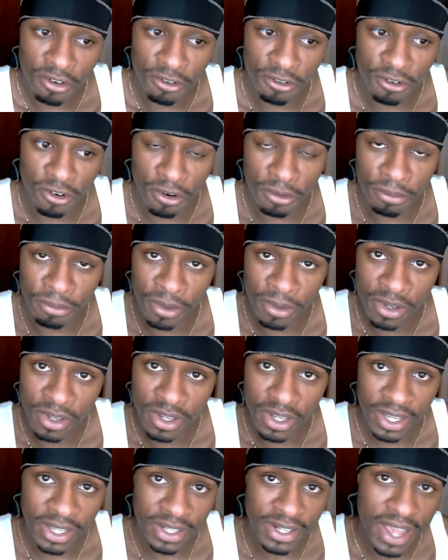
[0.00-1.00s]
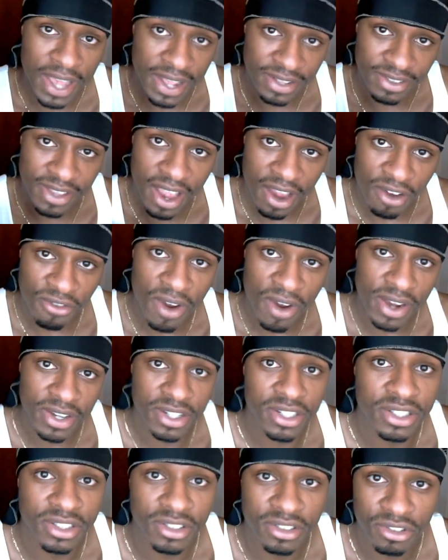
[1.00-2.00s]
from in that
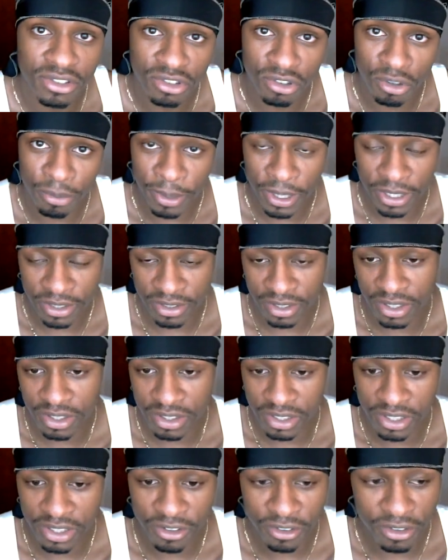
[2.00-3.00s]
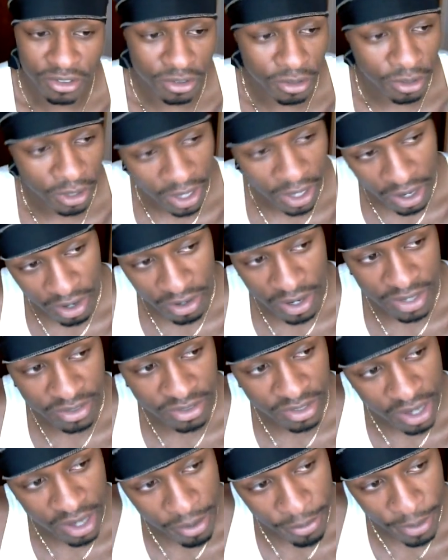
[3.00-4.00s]
direction. So basically, the hair
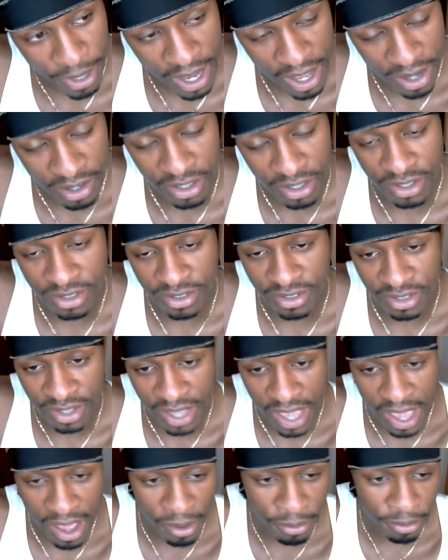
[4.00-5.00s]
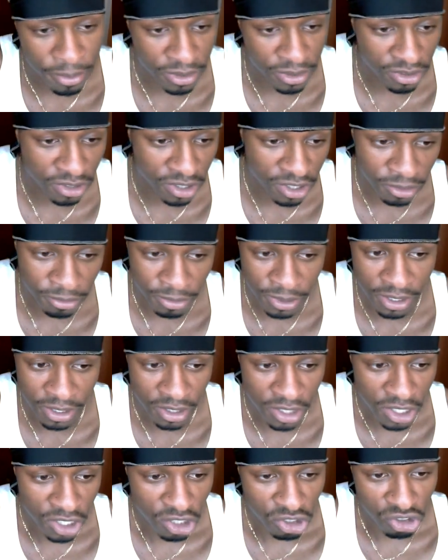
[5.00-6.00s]
that's coming out of your scalp is going to be
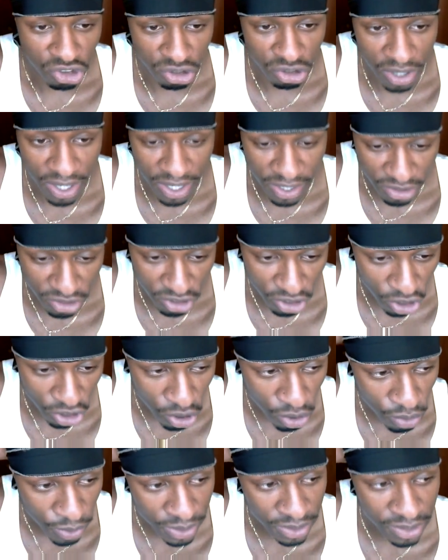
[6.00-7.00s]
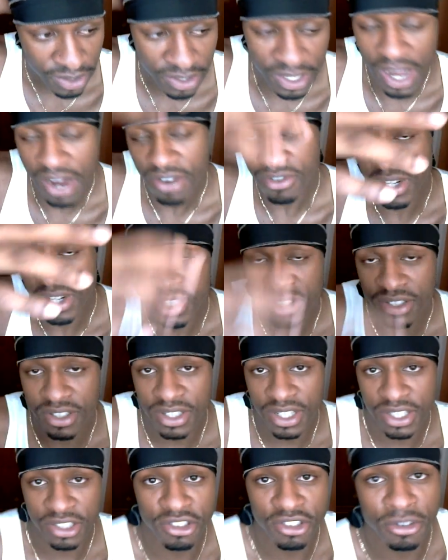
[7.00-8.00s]
trained to go in the
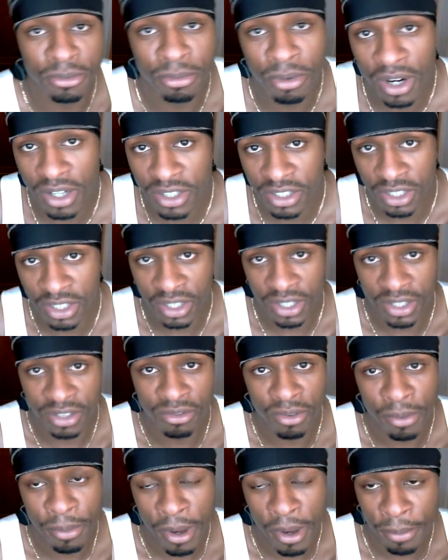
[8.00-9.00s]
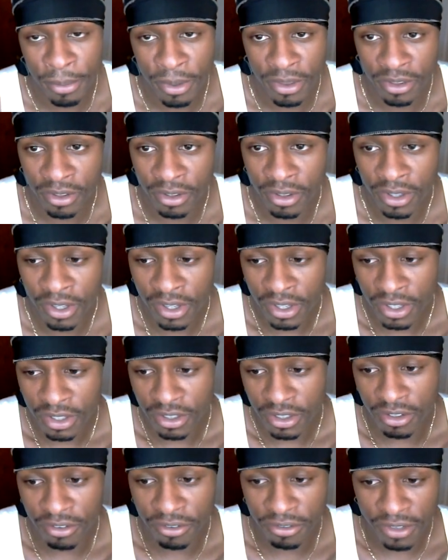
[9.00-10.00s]
direction that you're brushing it. Remember,
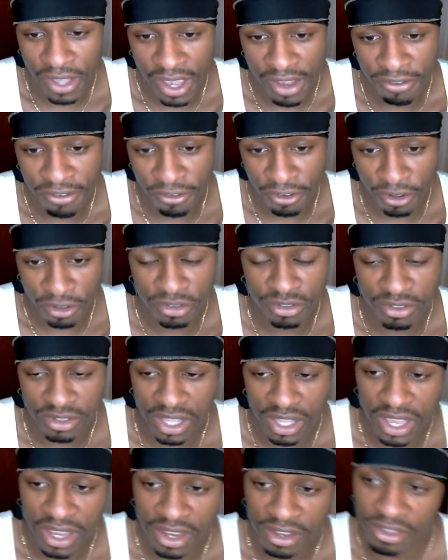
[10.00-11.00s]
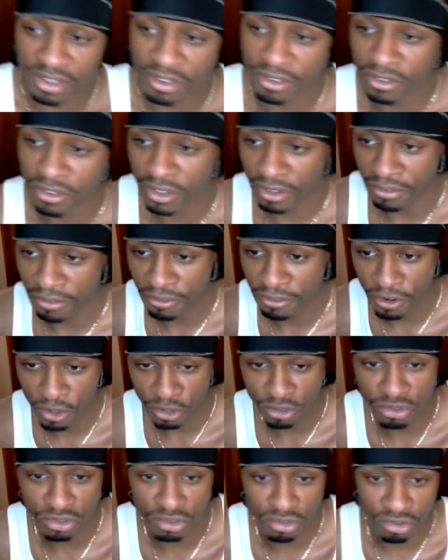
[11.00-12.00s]
that first layer, the
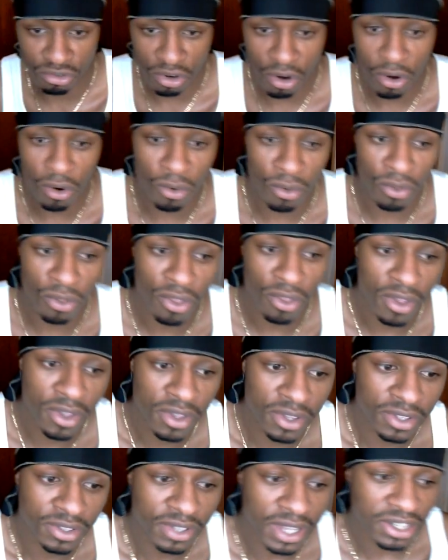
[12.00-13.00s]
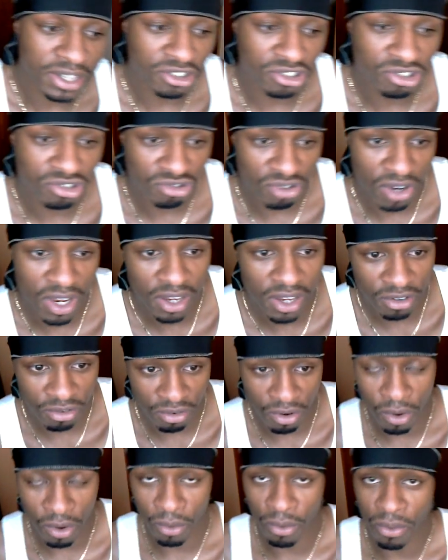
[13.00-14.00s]
first growth, that straight
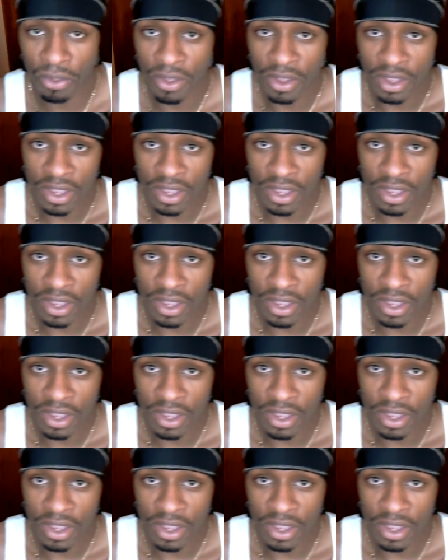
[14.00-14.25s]
growth,